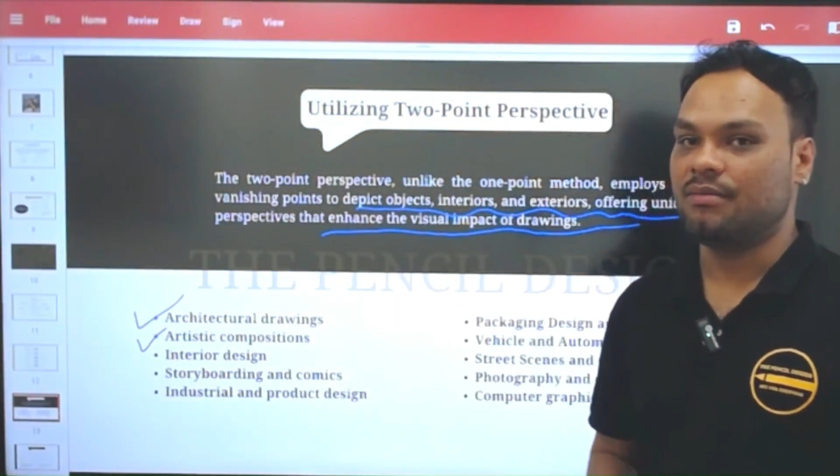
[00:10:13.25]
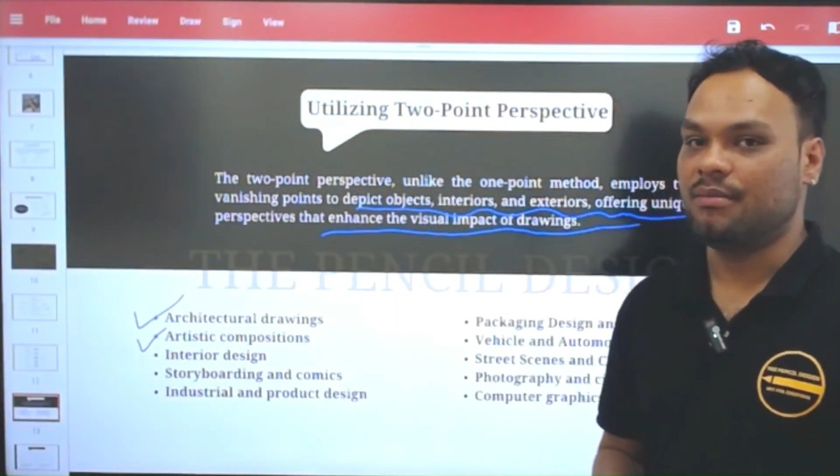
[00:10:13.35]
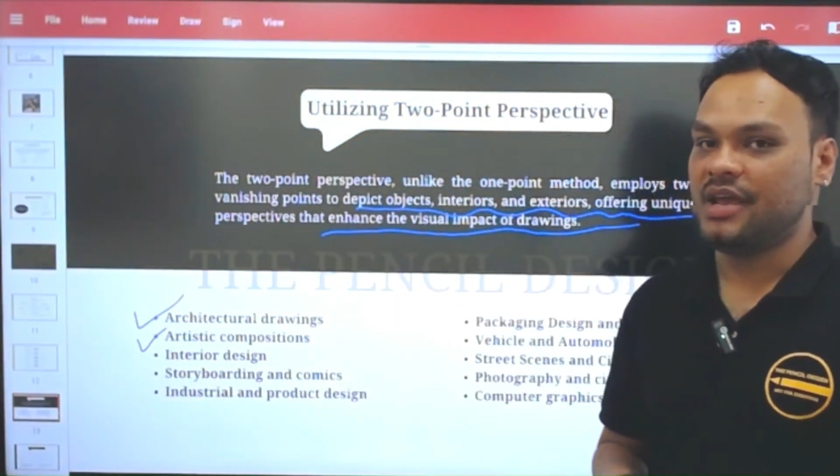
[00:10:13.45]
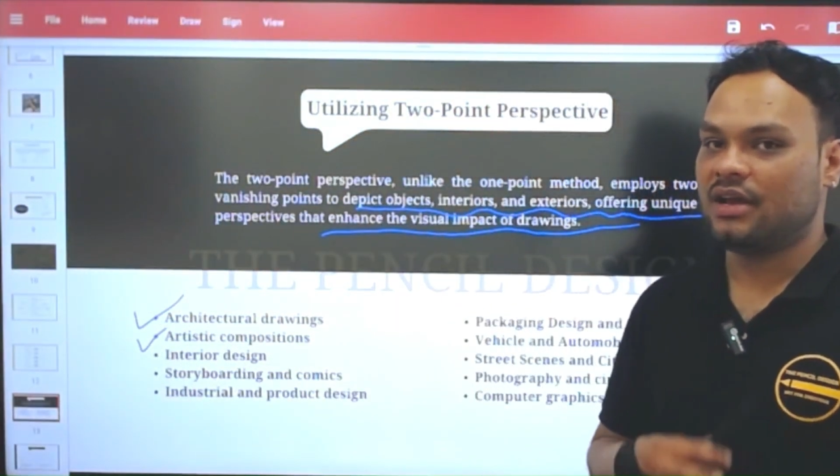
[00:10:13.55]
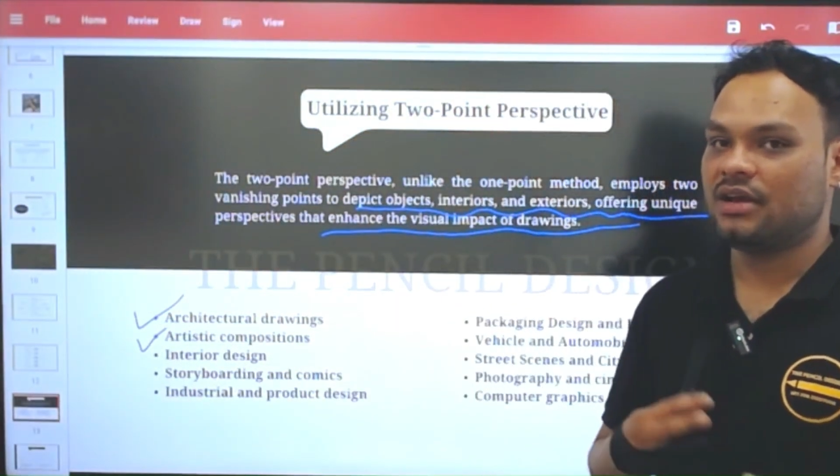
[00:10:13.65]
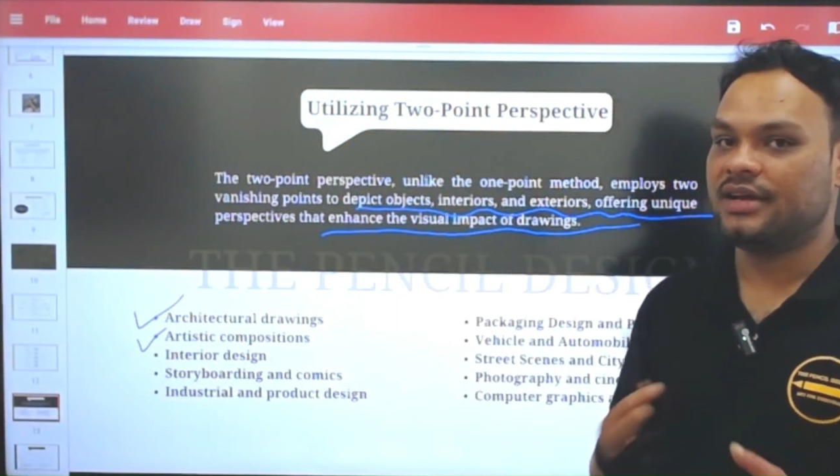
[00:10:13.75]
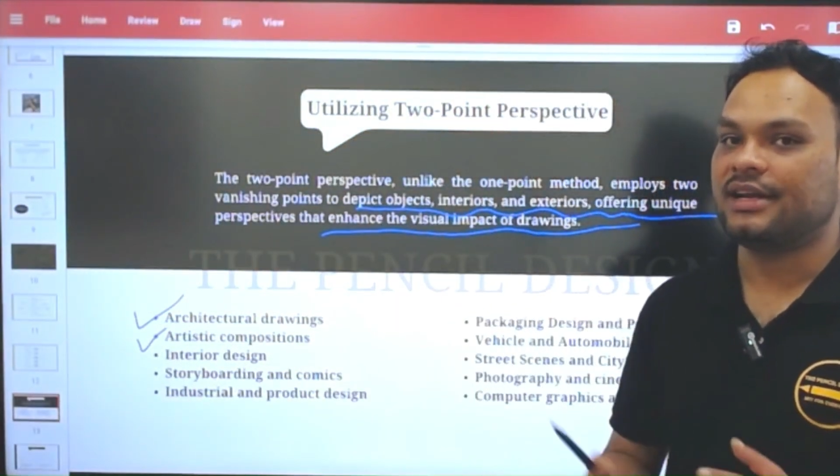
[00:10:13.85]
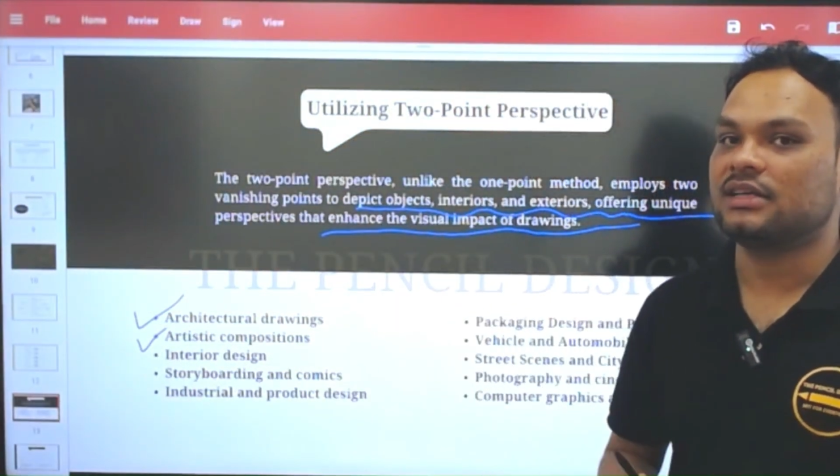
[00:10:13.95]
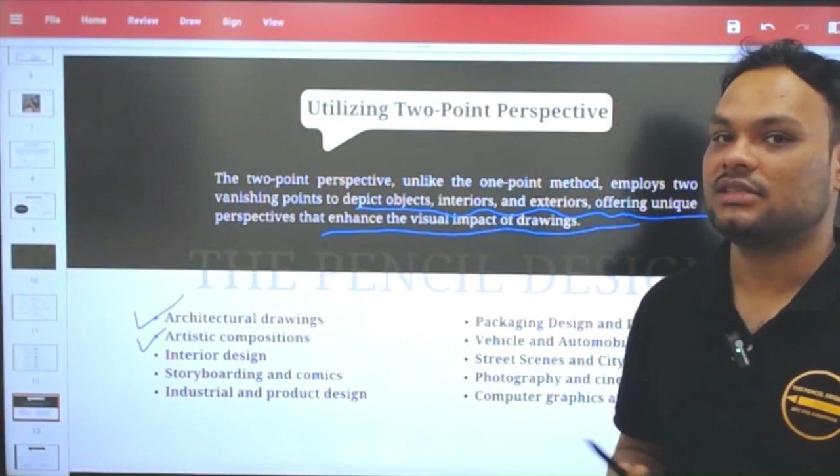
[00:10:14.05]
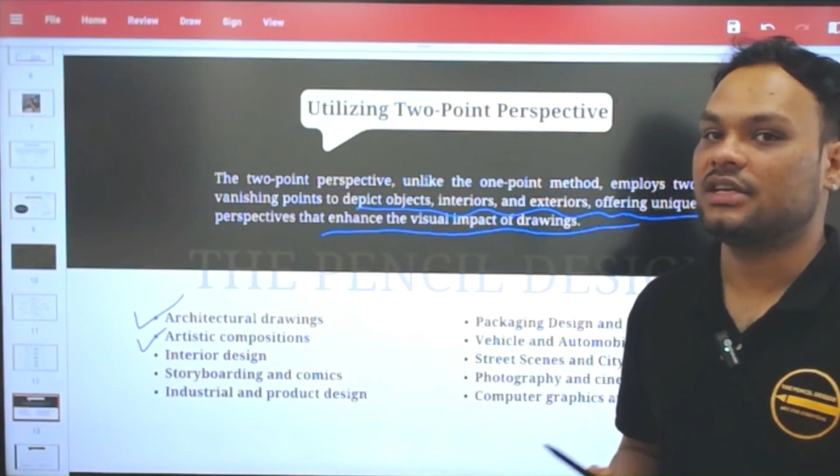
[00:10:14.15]
make an
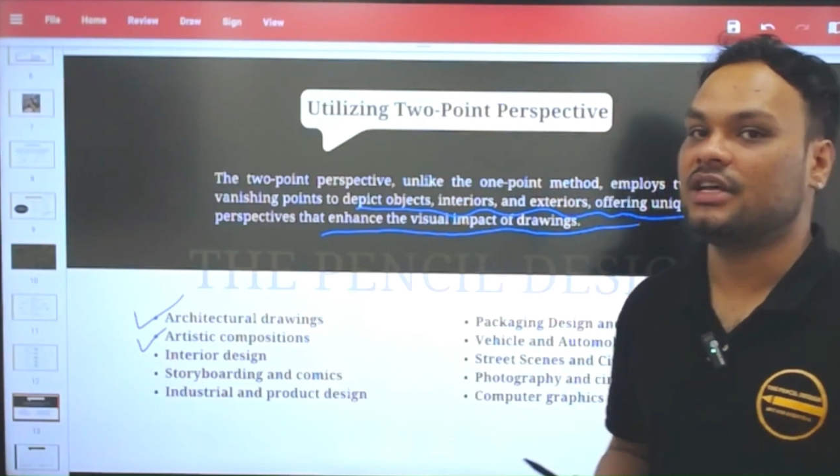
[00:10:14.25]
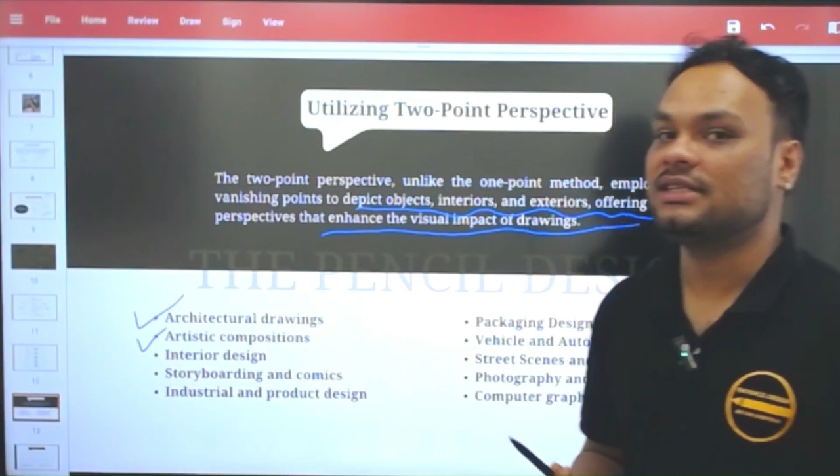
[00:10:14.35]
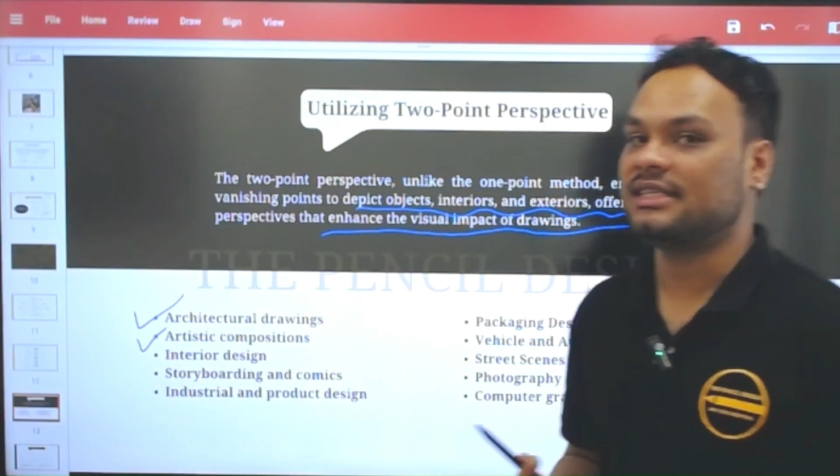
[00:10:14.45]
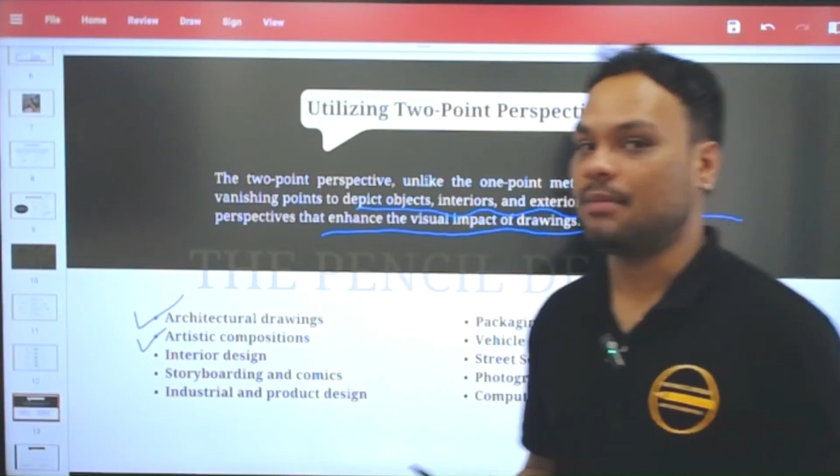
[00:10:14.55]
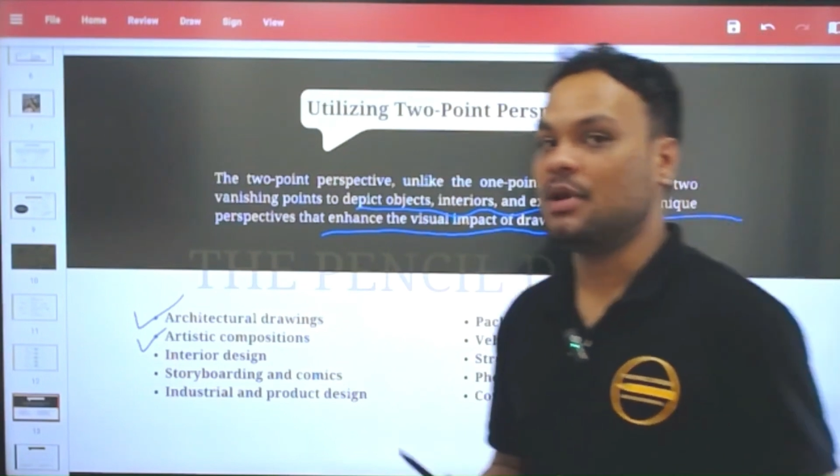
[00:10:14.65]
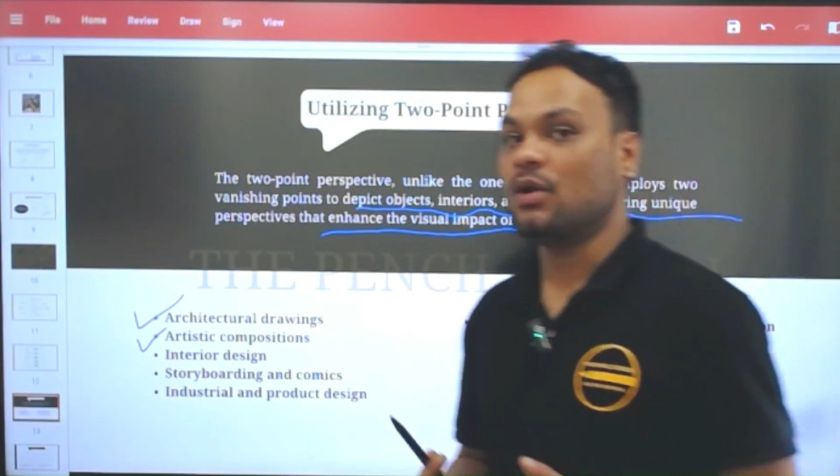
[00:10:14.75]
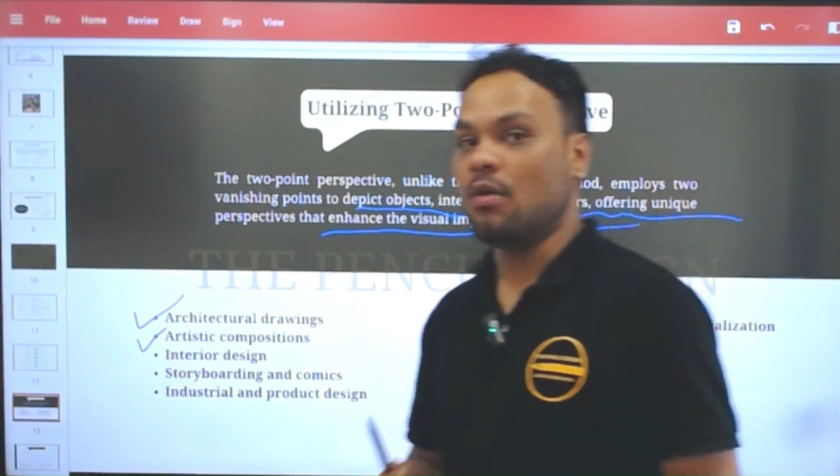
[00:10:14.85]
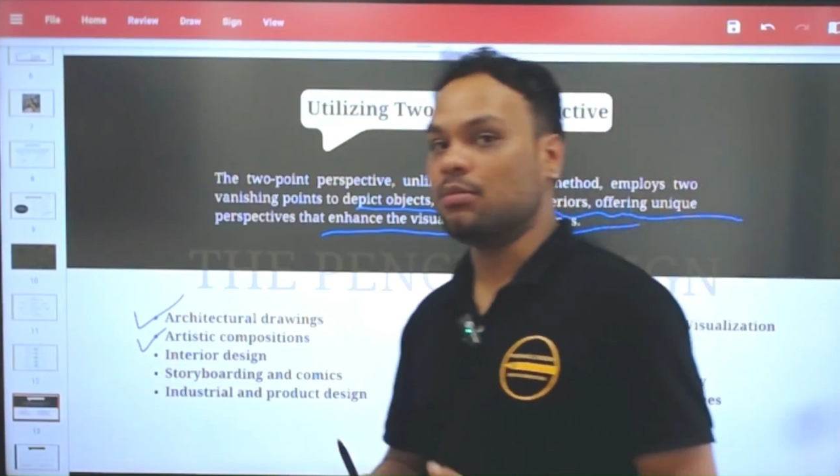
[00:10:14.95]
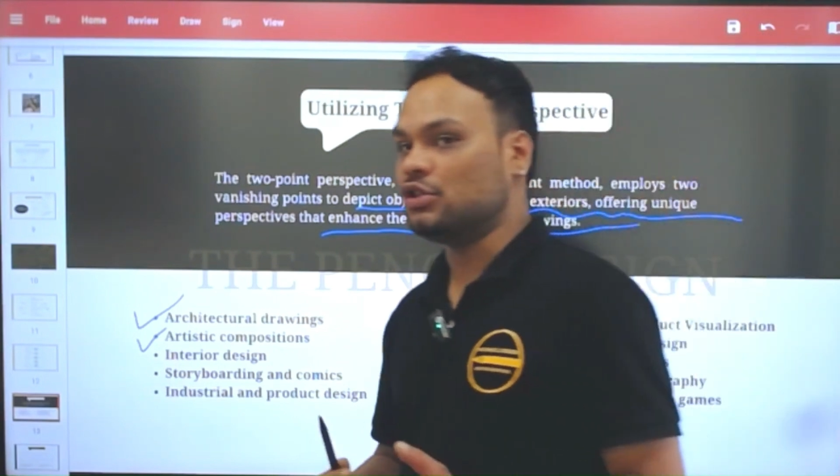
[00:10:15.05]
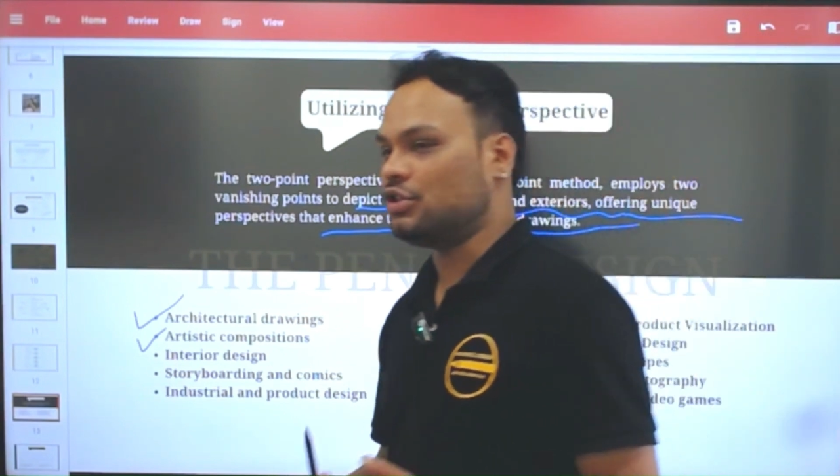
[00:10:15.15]
interesting stable
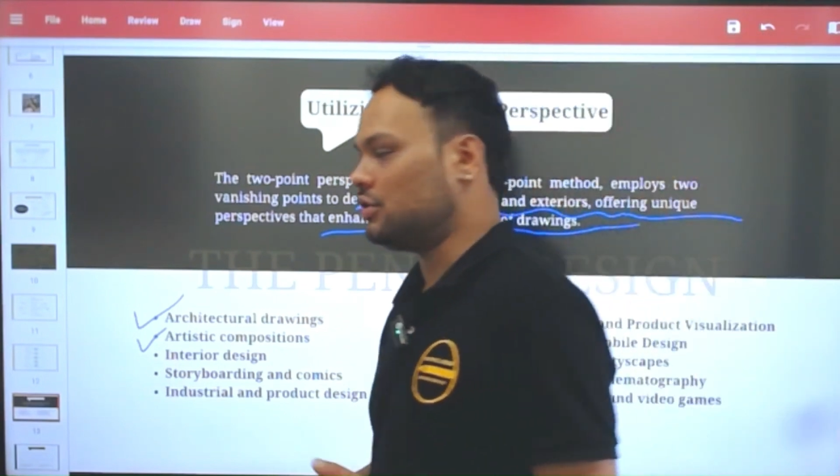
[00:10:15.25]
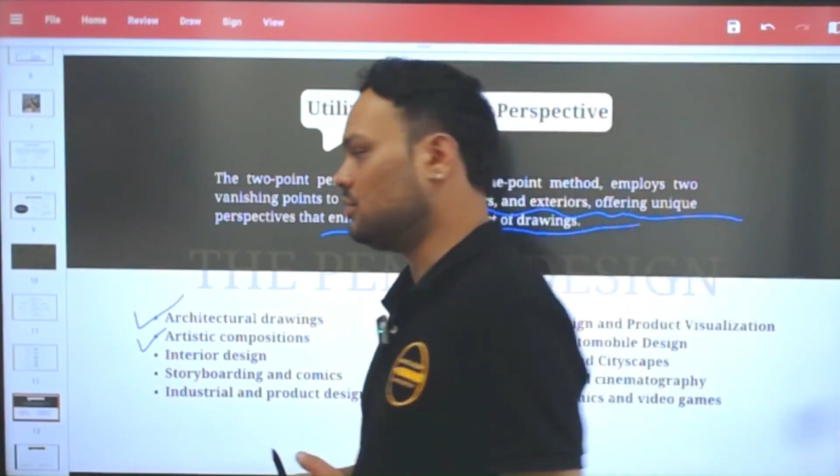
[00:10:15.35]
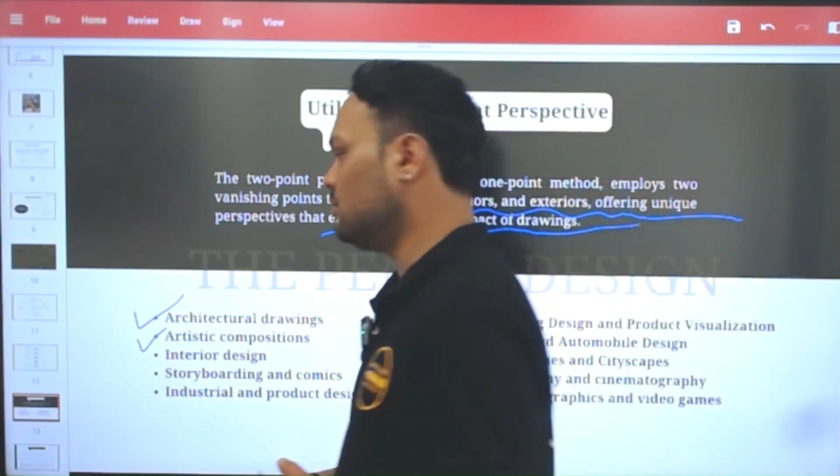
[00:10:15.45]
composition.